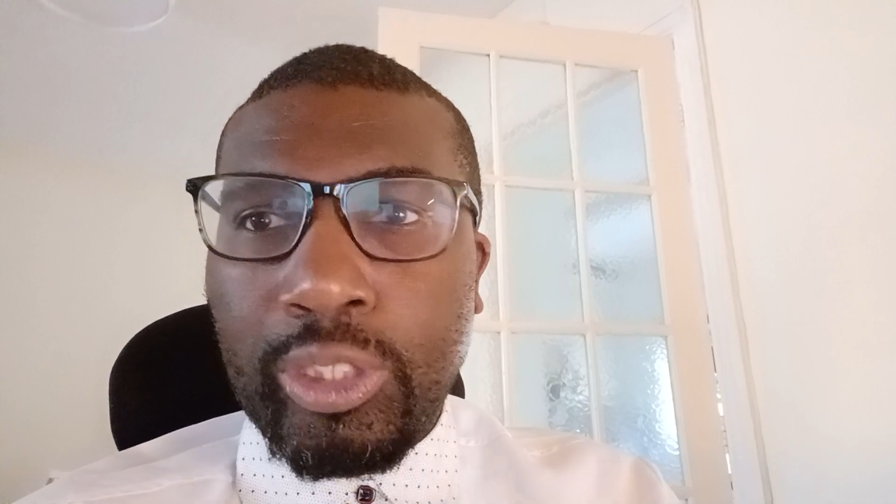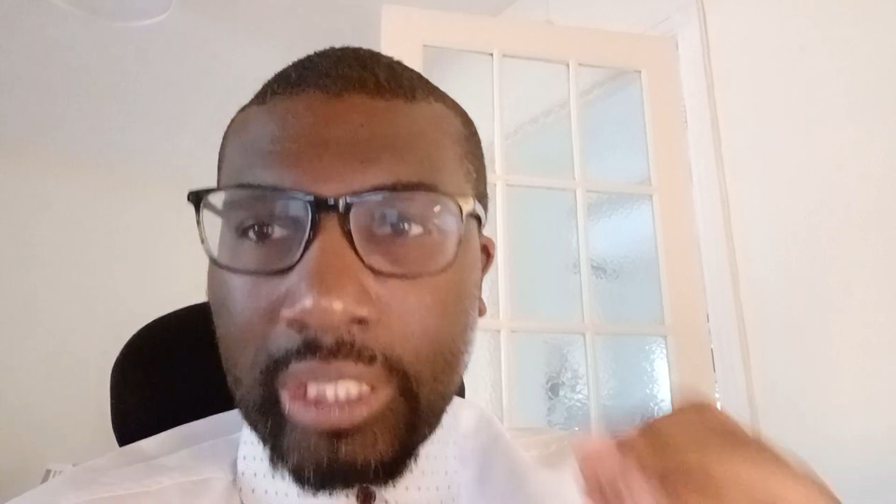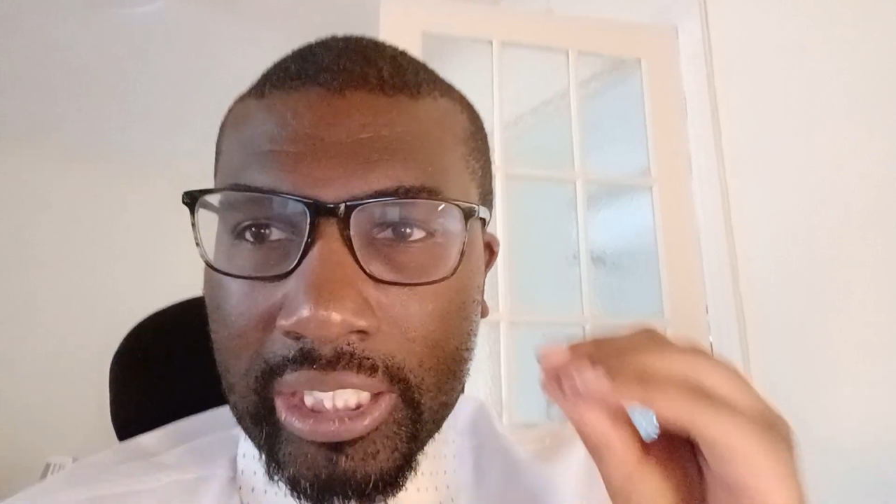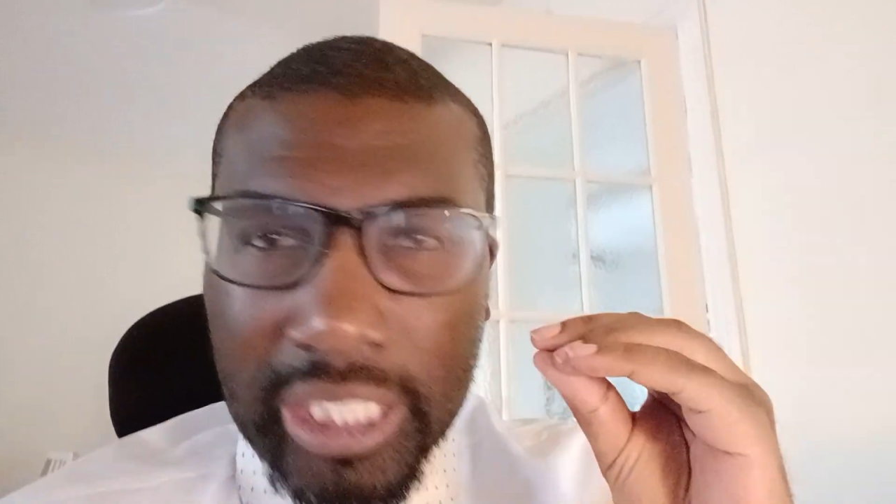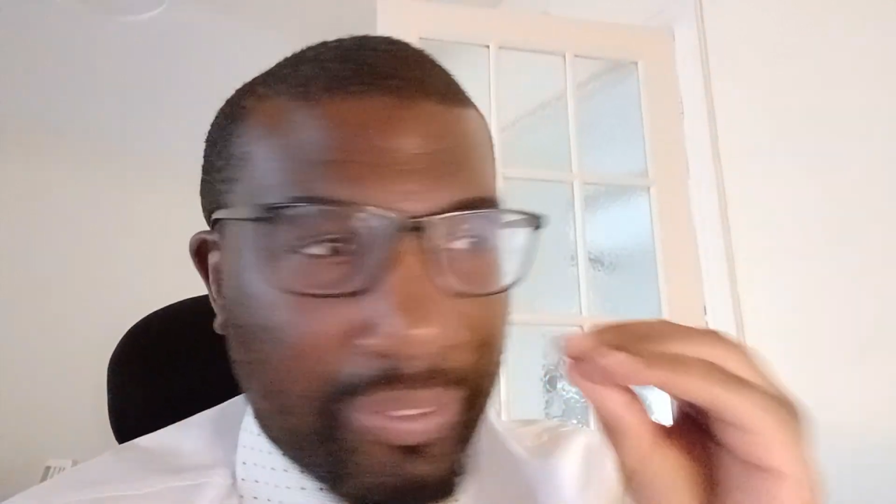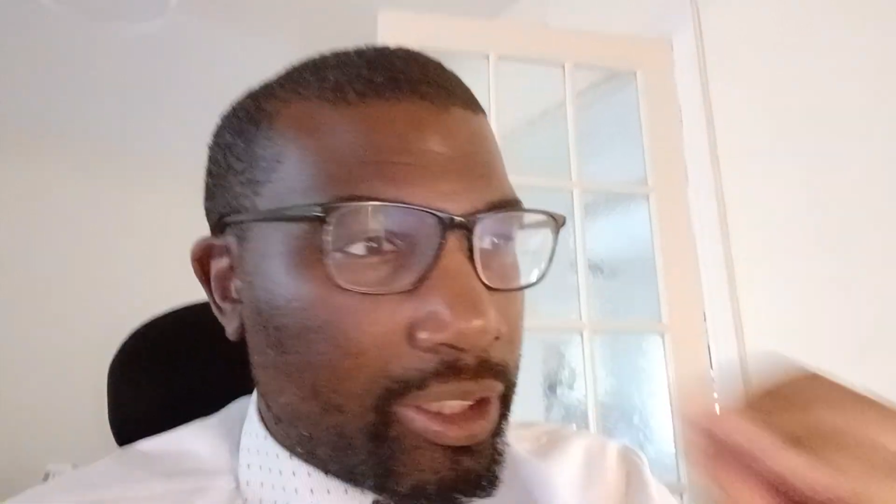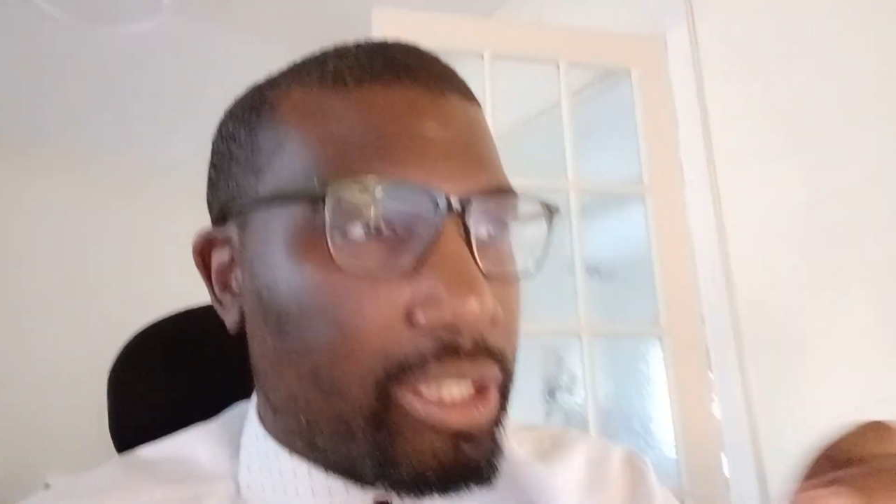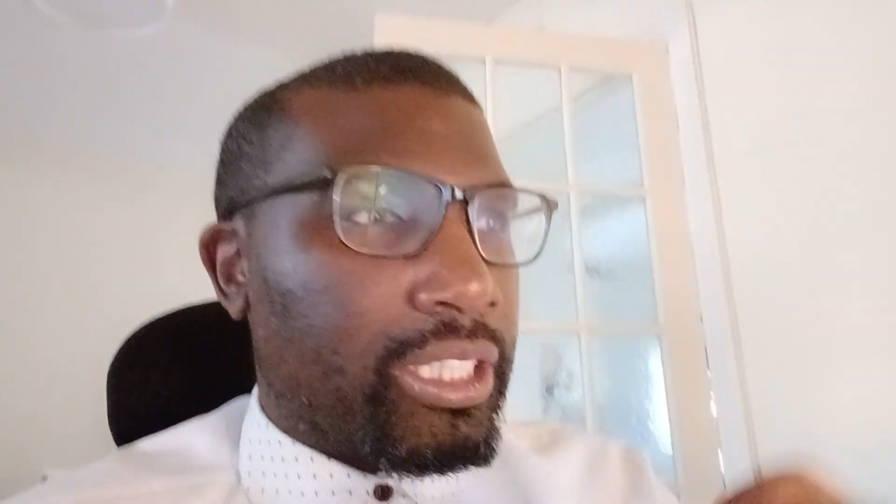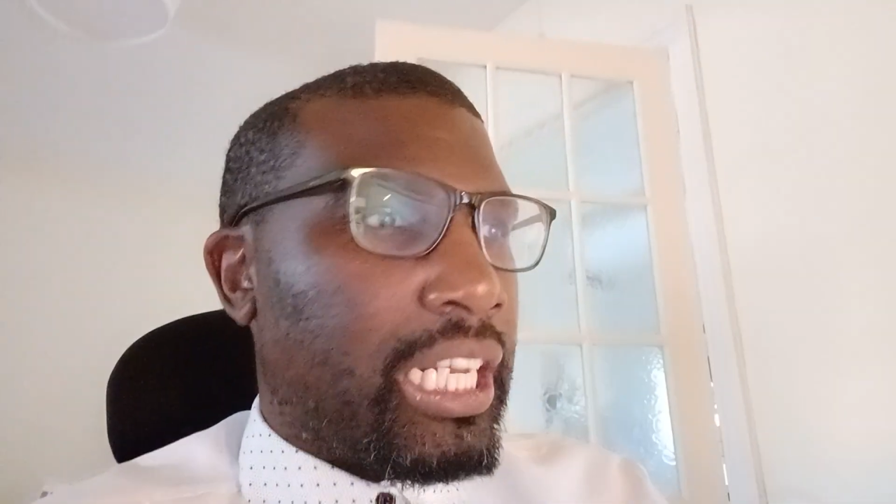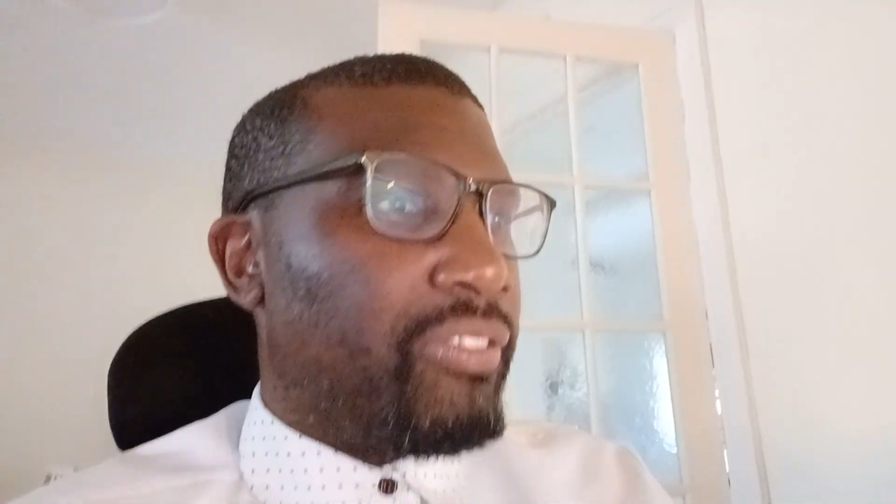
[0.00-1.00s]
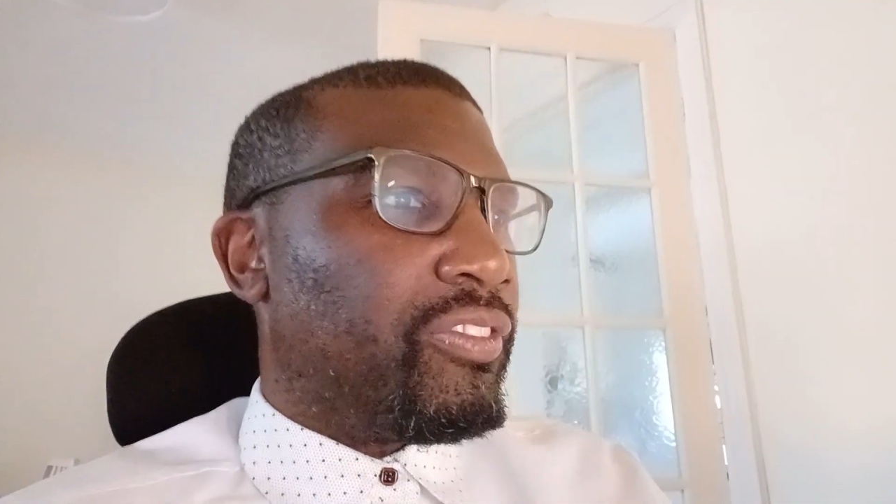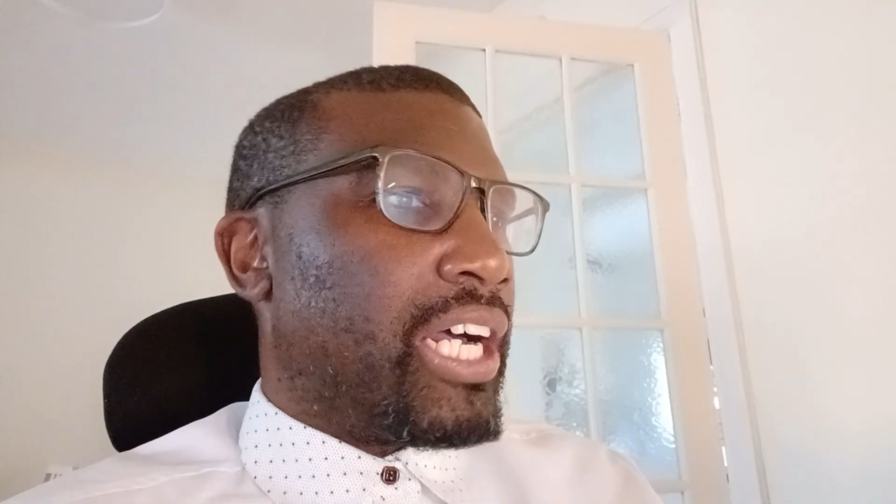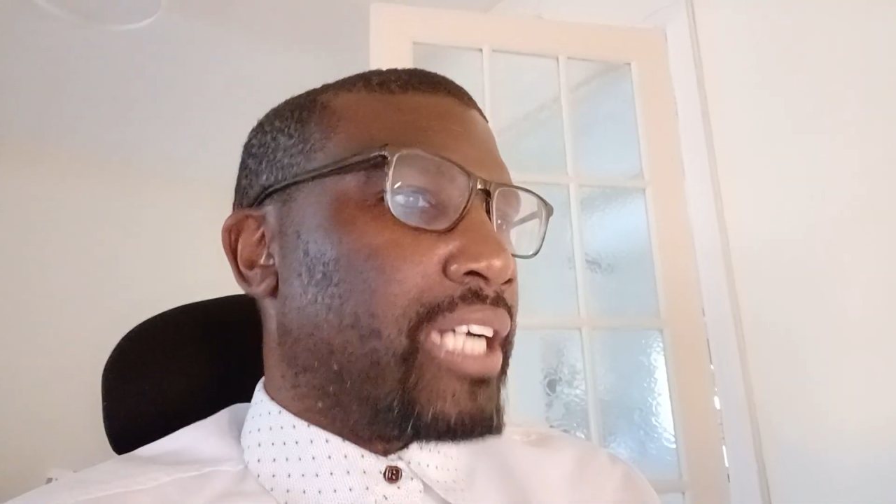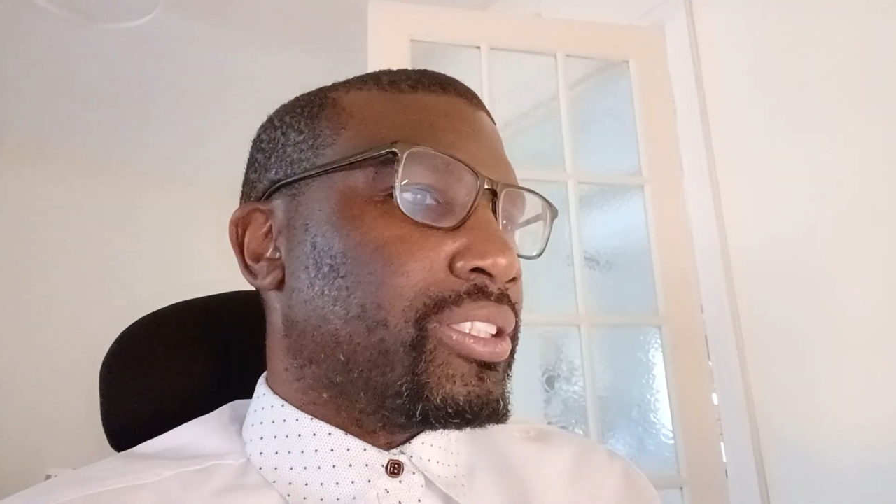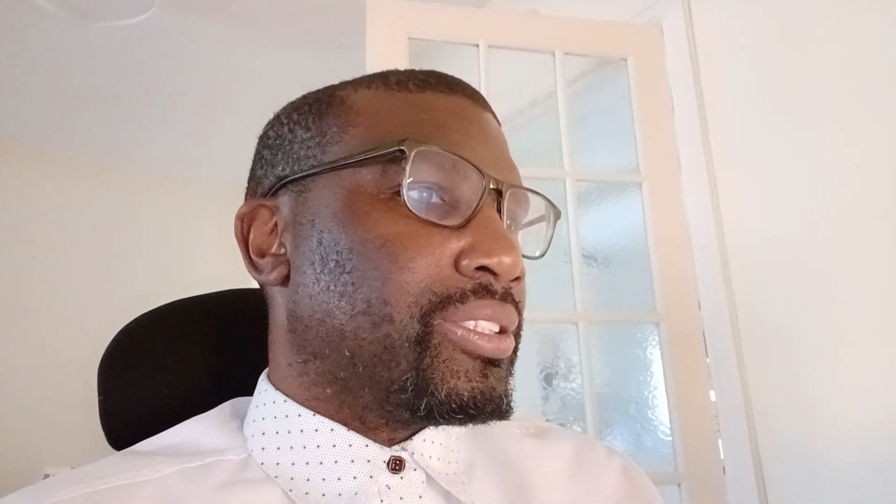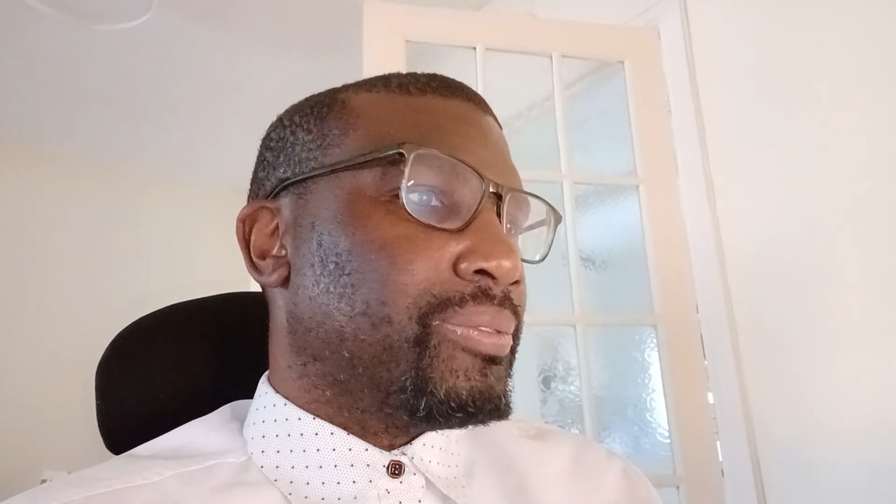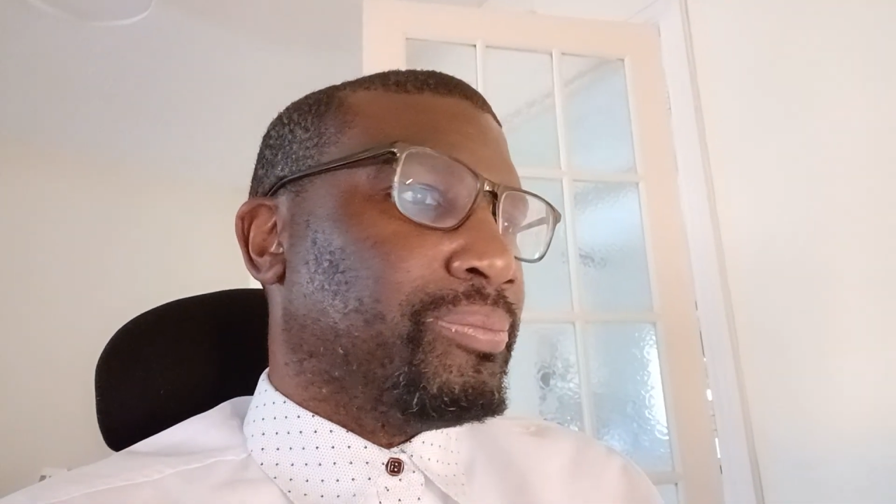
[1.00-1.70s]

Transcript: let's have a look at that fact.